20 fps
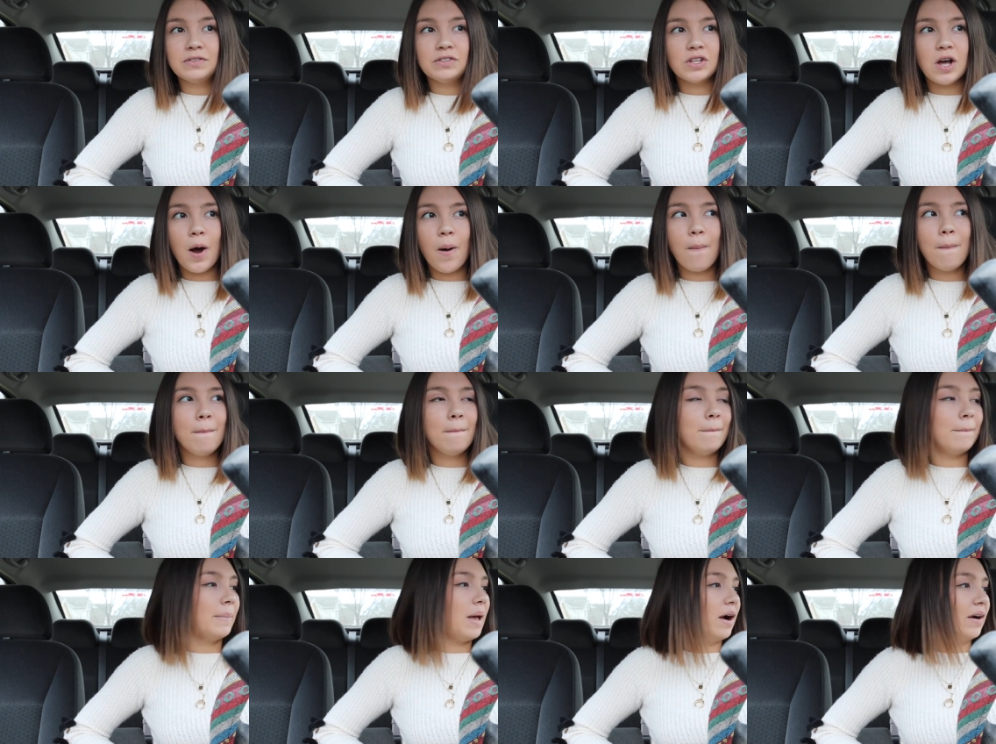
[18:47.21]
So,
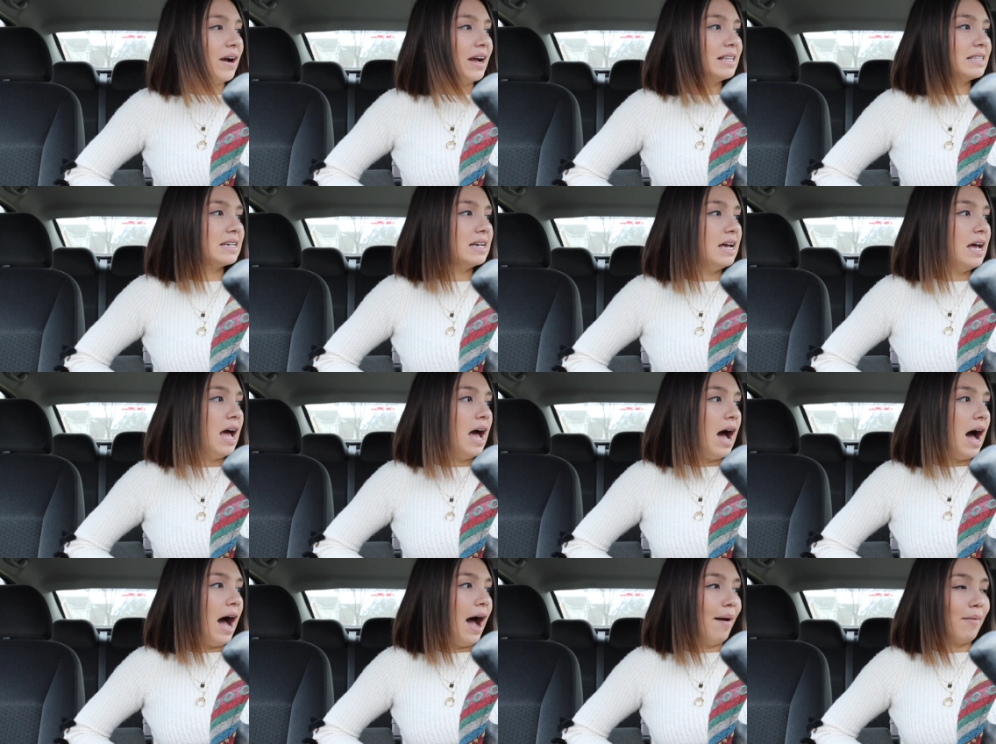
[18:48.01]
all right,
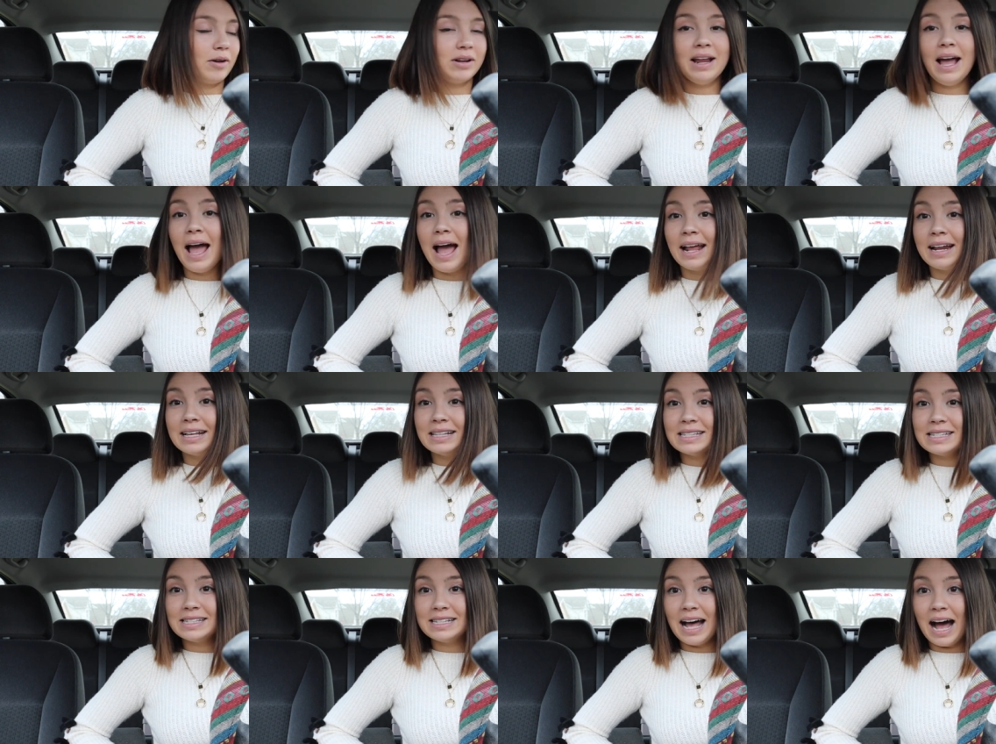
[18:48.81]
I'm going to head
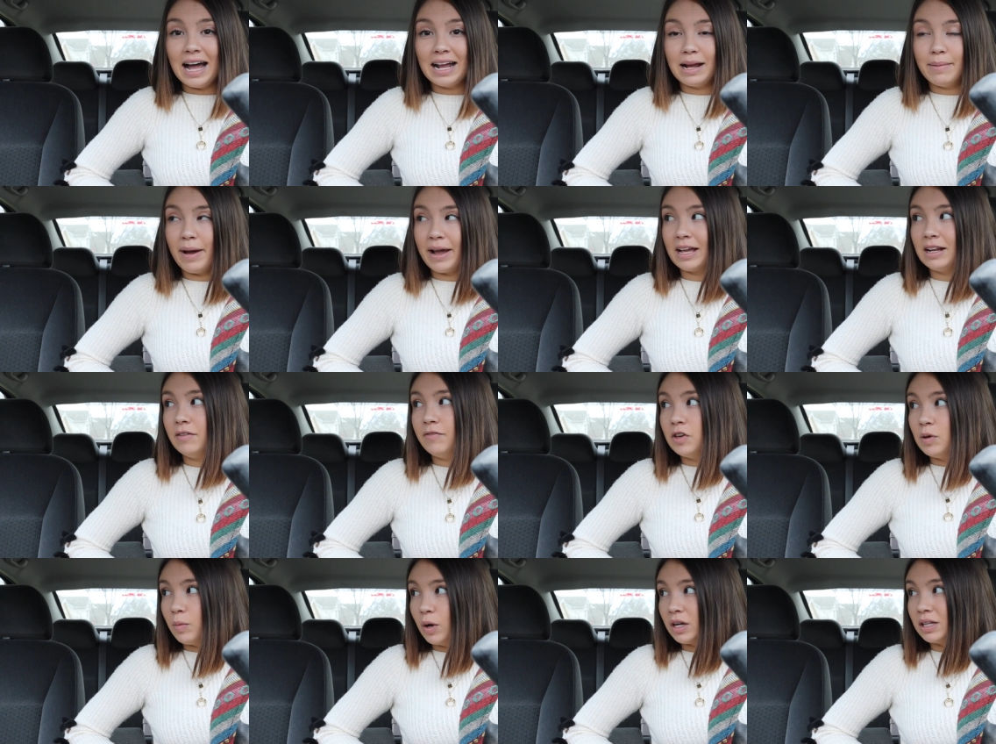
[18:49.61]
inside. I might get a
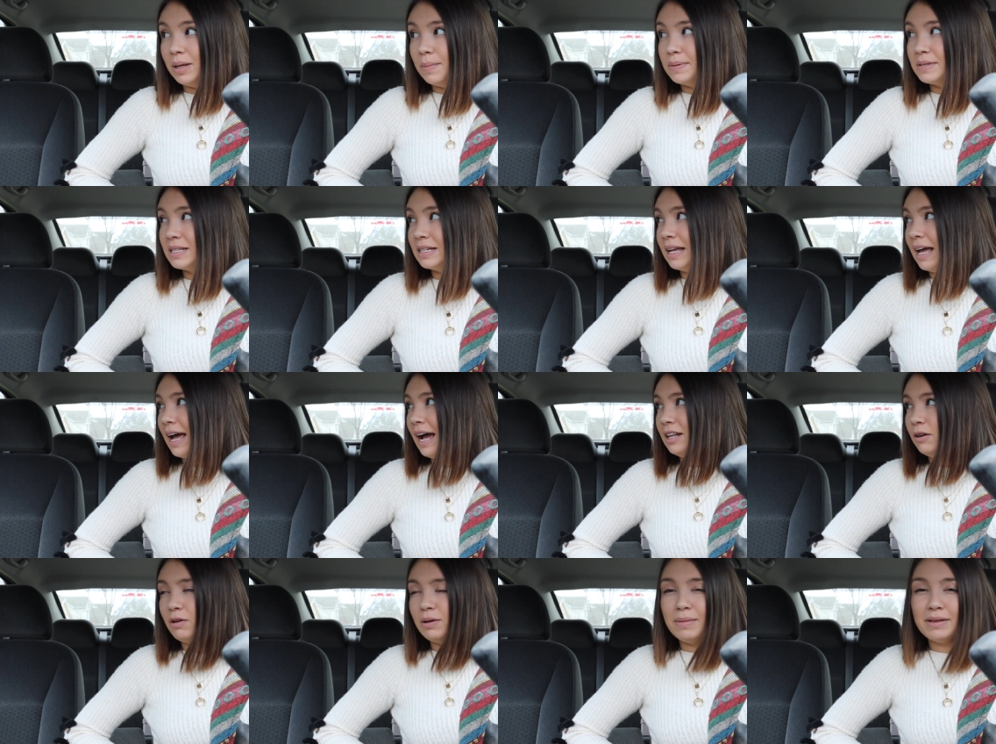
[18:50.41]
few more clips today.
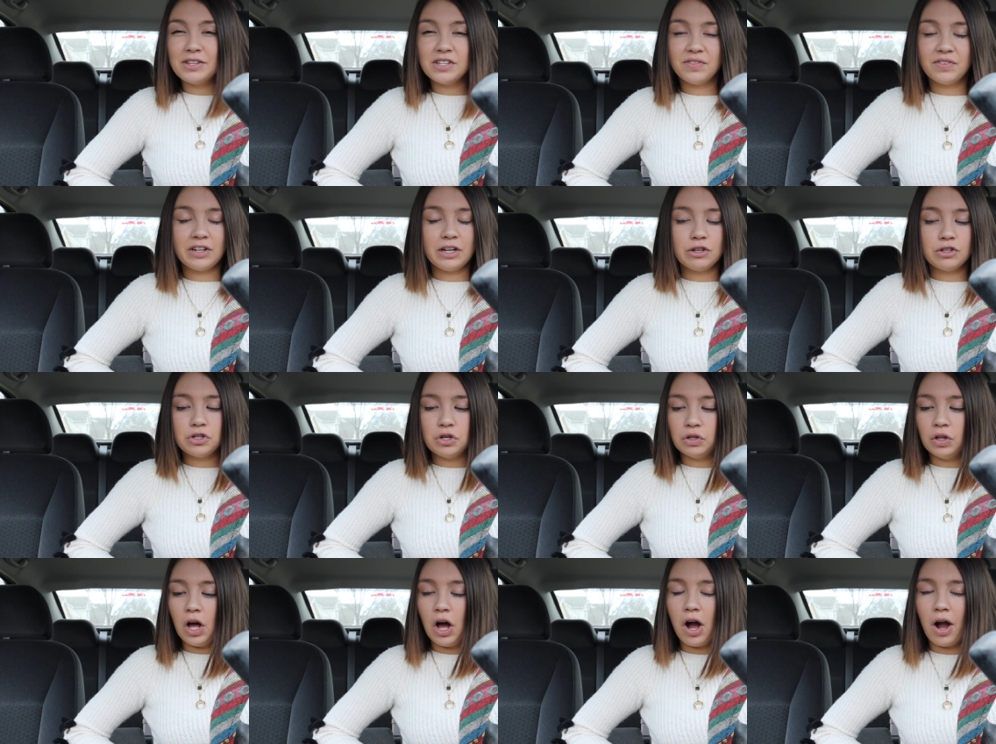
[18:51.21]
I don't want to make this video
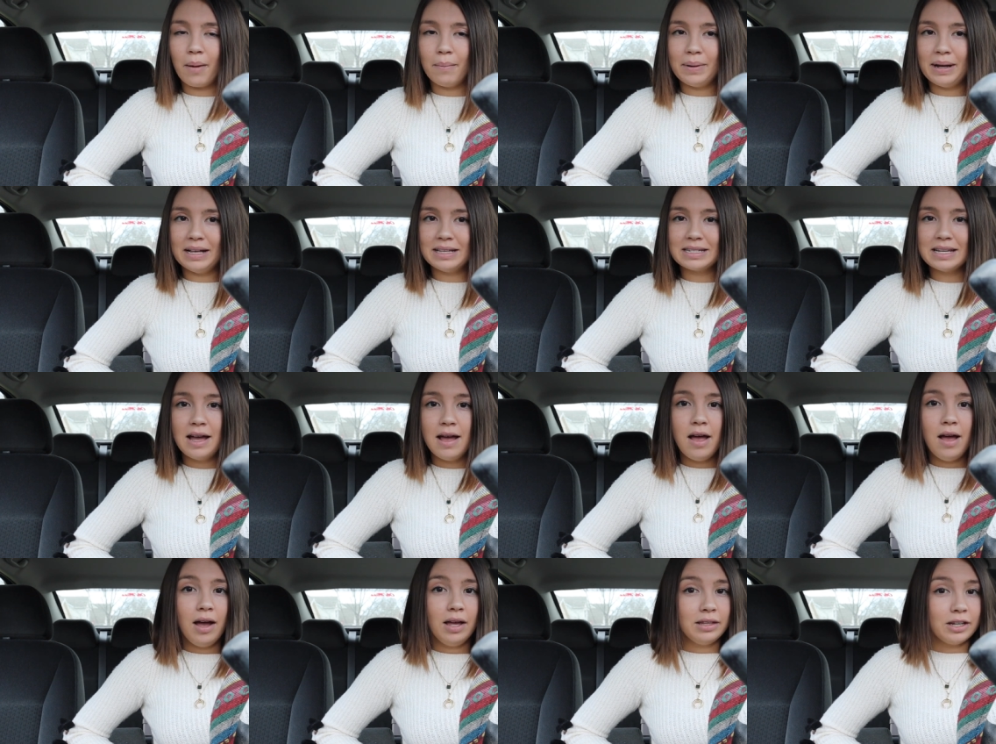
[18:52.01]
too long, but
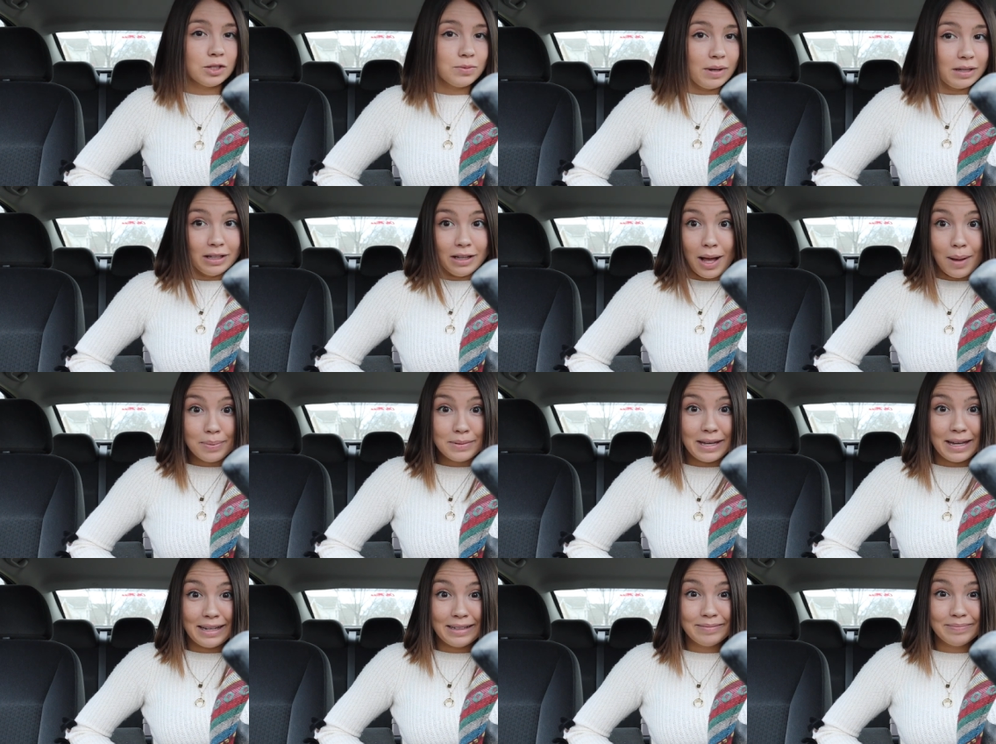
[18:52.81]
my little
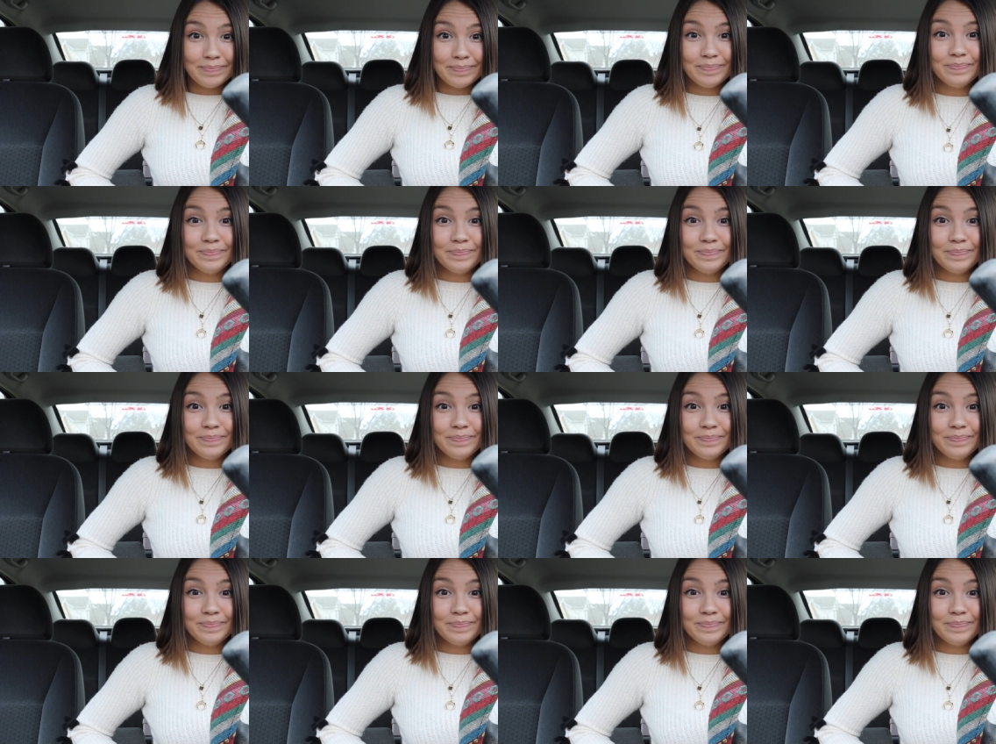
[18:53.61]
update.